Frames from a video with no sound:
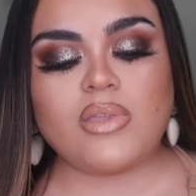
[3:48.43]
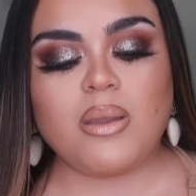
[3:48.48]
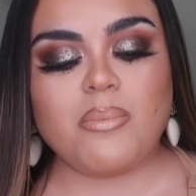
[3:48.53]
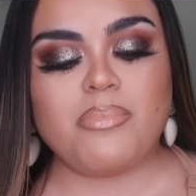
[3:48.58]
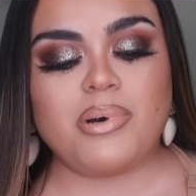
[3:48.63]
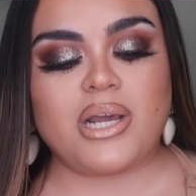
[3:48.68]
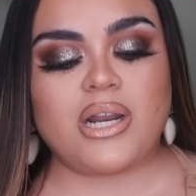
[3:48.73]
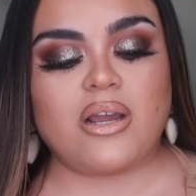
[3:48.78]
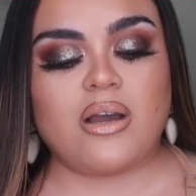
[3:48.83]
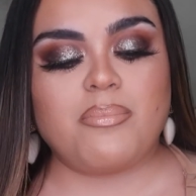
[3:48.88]

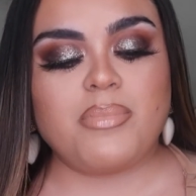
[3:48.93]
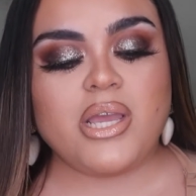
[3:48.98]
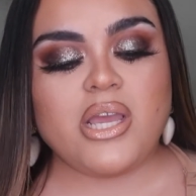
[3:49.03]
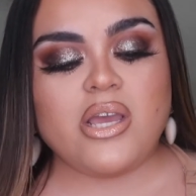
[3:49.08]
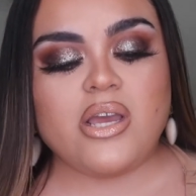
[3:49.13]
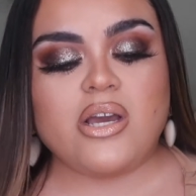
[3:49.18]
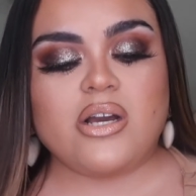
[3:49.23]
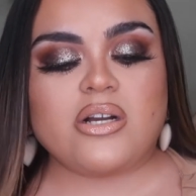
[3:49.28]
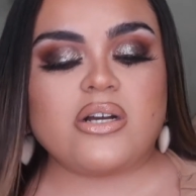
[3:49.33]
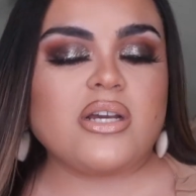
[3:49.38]
But
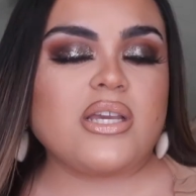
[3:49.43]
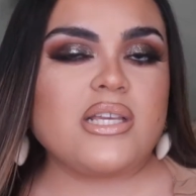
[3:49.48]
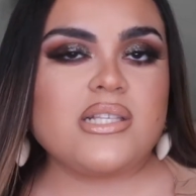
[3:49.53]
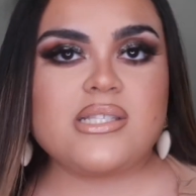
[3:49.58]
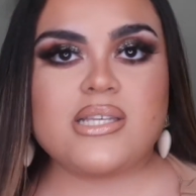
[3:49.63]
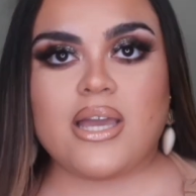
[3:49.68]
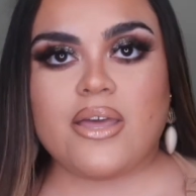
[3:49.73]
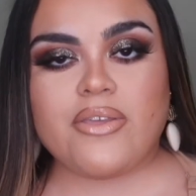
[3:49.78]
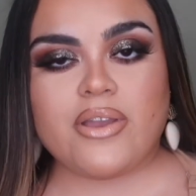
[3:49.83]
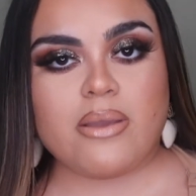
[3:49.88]
cooking
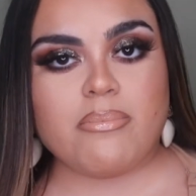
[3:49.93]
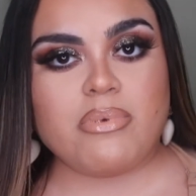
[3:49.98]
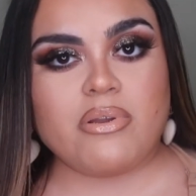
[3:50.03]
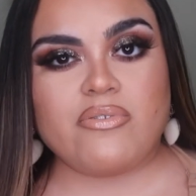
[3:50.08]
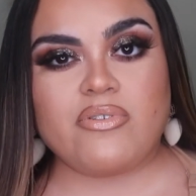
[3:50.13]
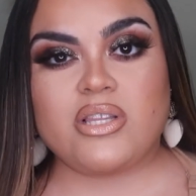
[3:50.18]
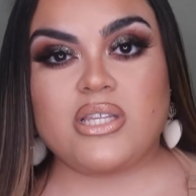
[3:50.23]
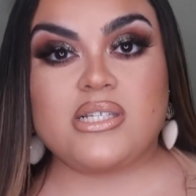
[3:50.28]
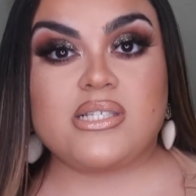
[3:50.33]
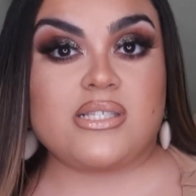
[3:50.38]
together can be
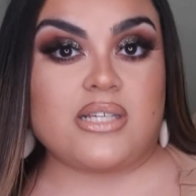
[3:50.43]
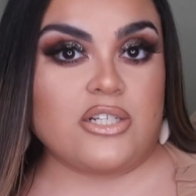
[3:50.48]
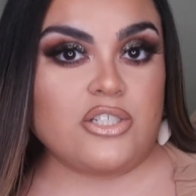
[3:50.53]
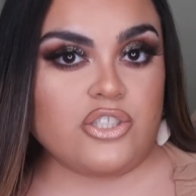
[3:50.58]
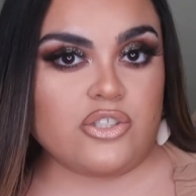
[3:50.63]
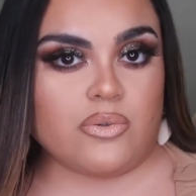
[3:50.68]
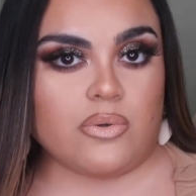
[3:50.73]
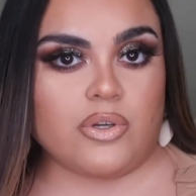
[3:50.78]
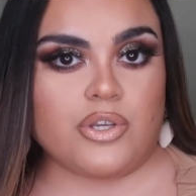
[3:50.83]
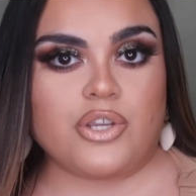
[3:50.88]
really
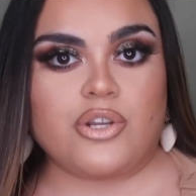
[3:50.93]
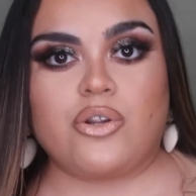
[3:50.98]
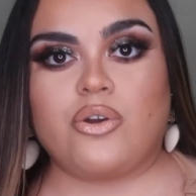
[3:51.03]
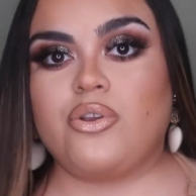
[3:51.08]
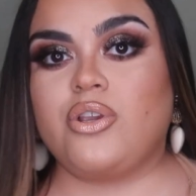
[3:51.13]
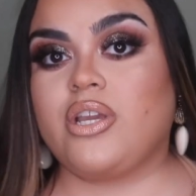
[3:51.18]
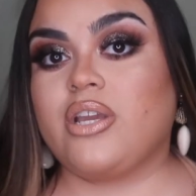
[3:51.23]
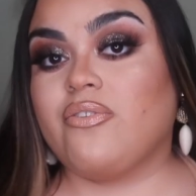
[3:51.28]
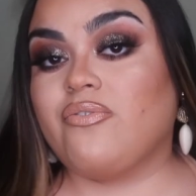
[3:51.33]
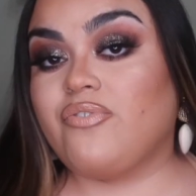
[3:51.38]
sensual. You know,
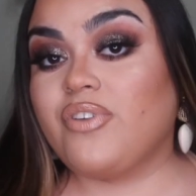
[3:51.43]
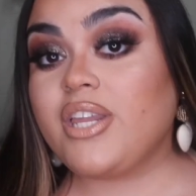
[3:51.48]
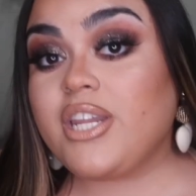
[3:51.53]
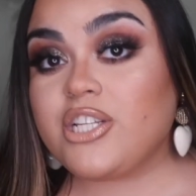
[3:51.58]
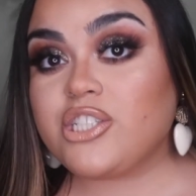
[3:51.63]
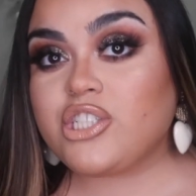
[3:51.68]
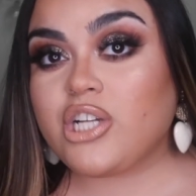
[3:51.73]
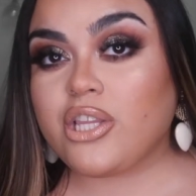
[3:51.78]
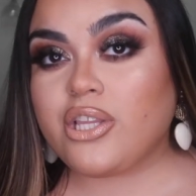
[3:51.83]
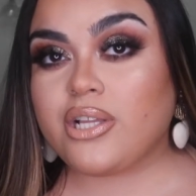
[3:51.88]
you can feed
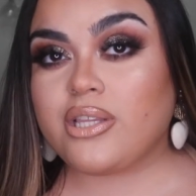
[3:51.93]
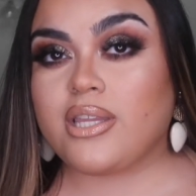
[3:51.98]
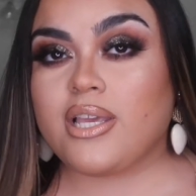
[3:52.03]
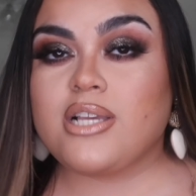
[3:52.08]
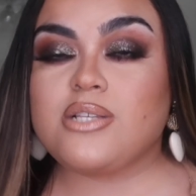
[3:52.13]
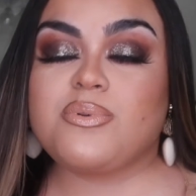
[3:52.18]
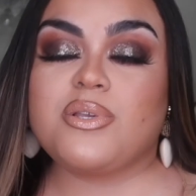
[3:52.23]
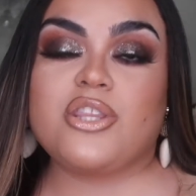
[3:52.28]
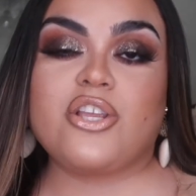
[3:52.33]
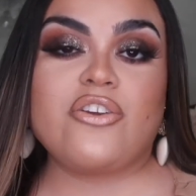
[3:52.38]
each other
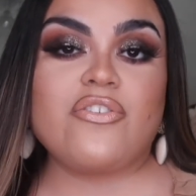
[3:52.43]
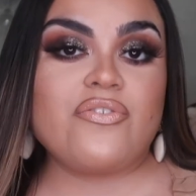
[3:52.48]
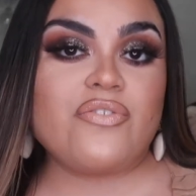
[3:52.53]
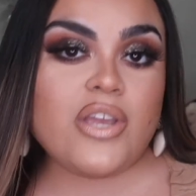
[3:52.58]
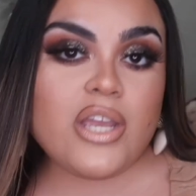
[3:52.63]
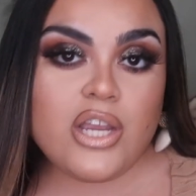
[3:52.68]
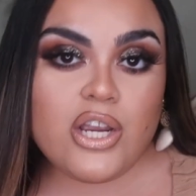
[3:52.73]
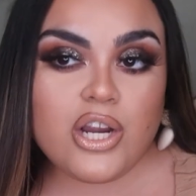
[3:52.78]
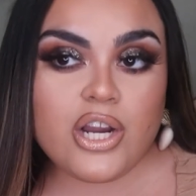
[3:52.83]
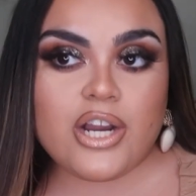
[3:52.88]
things with your
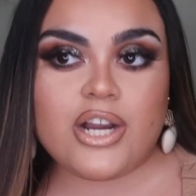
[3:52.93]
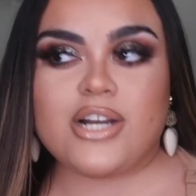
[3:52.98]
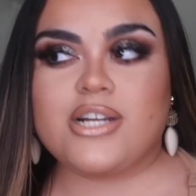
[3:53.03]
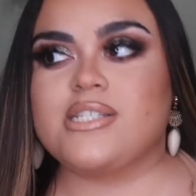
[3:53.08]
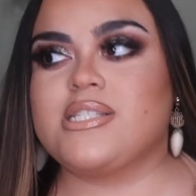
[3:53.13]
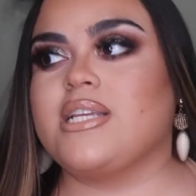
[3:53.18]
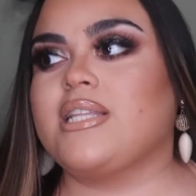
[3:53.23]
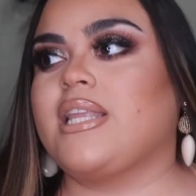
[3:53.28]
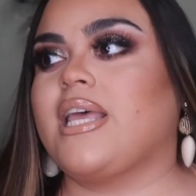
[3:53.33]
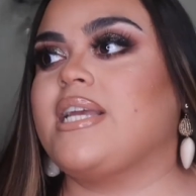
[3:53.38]

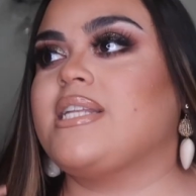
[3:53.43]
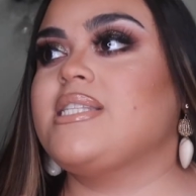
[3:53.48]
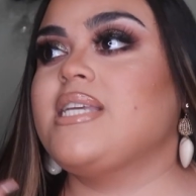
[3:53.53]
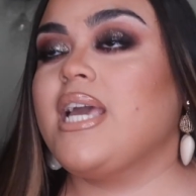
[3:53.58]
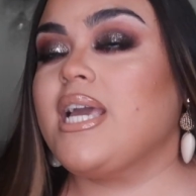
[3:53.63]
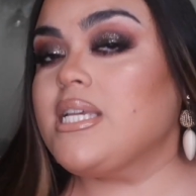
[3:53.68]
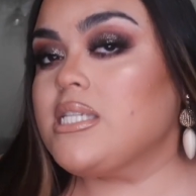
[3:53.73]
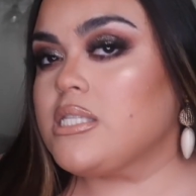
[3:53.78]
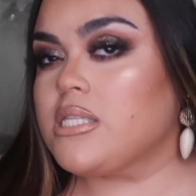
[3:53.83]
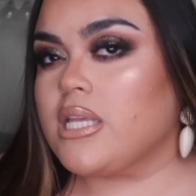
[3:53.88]
fingers and like
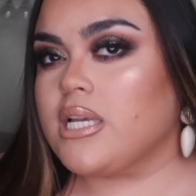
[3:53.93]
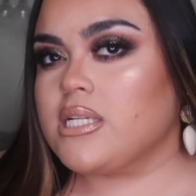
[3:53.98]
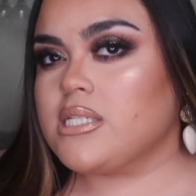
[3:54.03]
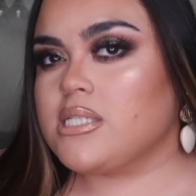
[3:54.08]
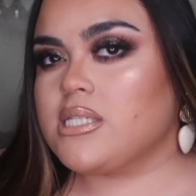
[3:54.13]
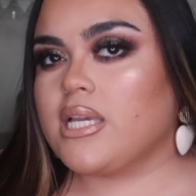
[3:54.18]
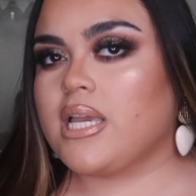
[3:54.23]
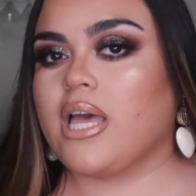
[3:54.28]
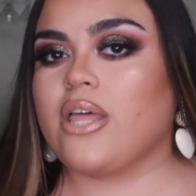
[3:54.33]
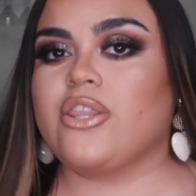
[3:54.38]
taste
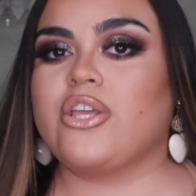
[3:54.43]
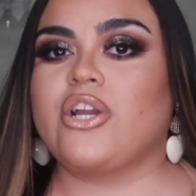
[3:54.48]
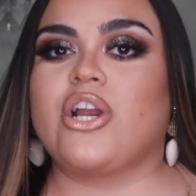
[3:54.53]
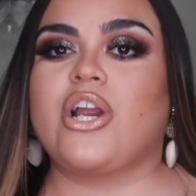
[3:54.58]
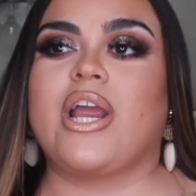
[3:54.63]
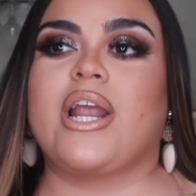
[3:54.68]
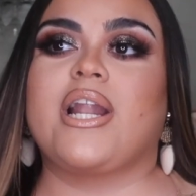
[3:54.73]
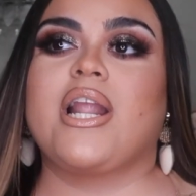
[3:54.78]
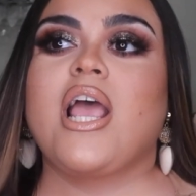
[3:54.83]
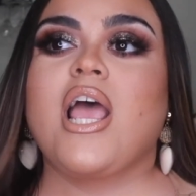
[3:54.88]
things
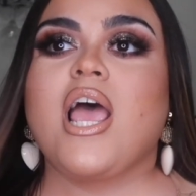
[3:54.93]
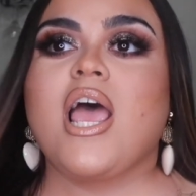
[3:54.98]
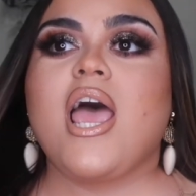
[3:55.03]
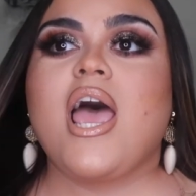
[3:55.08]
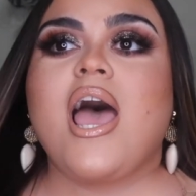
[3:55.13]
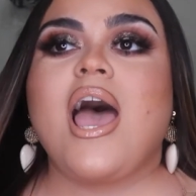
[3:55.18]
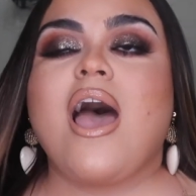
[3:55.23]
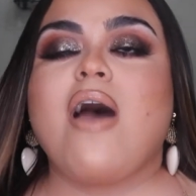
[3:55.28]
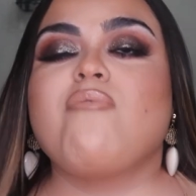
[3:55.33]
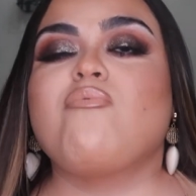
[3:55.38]
together and
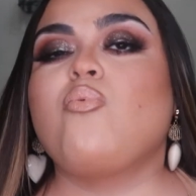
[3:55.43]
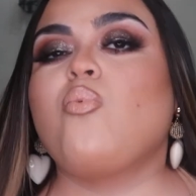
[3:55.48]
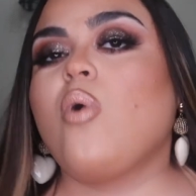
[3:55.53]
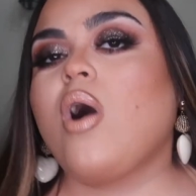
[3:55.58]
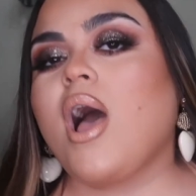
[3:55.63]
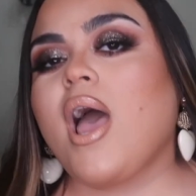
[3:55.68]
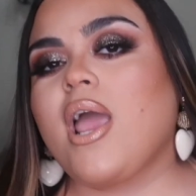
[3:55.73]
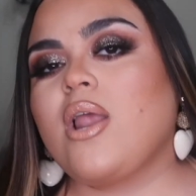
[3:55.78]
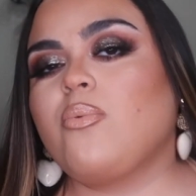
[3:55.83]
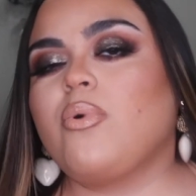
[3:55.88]
have
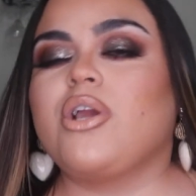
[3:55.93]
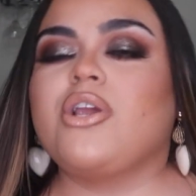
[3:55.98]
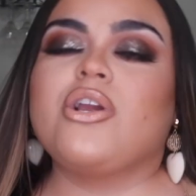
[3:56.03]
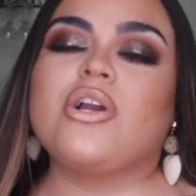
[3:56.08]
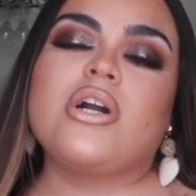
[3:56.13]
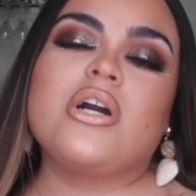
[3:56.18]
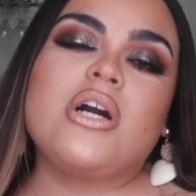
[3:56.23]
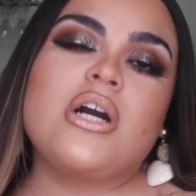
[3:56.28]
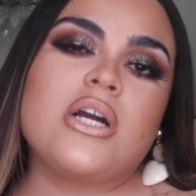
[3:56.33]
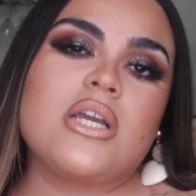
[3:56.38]
wine while
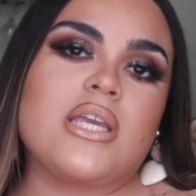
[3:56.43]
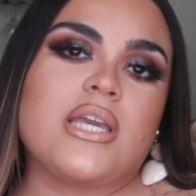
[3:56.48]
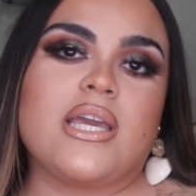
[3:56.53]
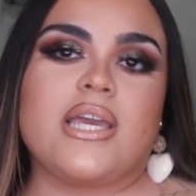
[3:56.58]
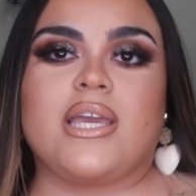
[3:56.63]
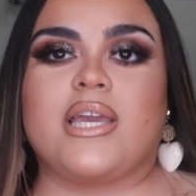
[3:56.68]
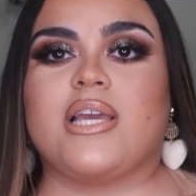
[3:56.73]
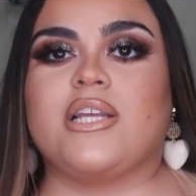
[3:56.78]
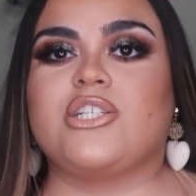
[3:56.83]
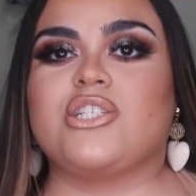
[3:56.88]
you're
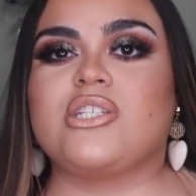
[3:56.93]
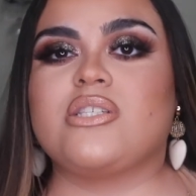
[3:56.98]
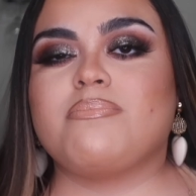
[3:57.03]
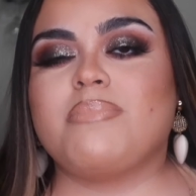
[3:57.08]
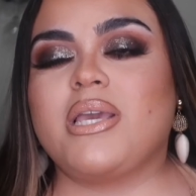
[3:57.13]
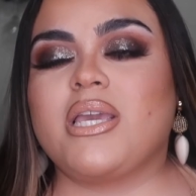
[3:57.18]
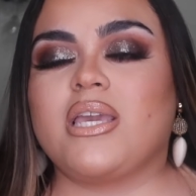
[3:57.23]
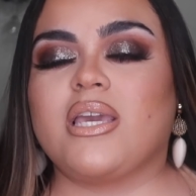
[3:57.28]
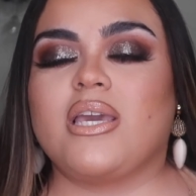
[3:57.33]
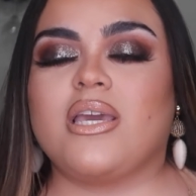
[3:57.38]
cooking and just
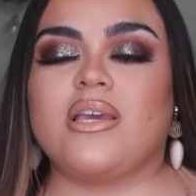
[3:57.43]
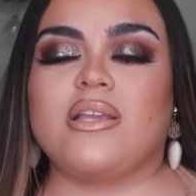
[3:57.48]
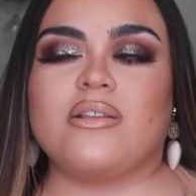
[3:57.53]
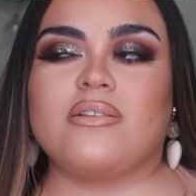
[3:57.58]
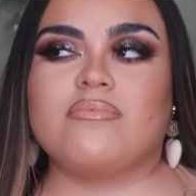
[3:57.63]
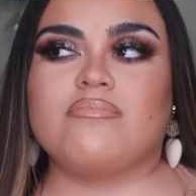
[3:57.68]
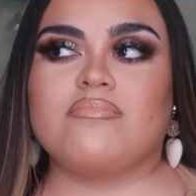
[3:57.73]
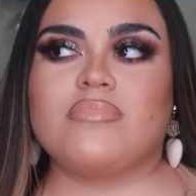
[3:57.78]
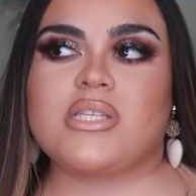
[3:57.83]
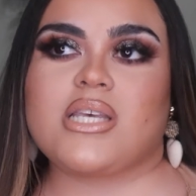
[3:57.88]
make it
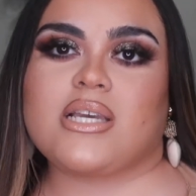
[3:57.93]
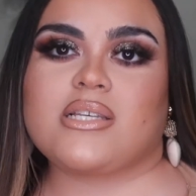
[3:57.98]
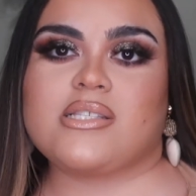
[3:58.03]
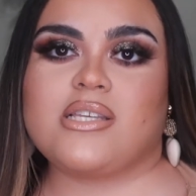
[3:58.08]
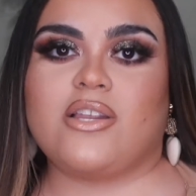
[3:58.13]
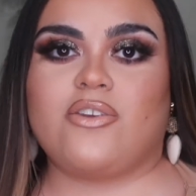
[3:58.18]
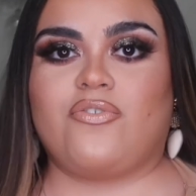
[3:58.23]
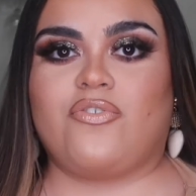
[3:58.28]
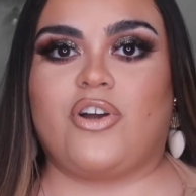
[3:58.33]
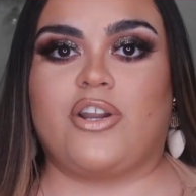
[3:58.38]
sexy and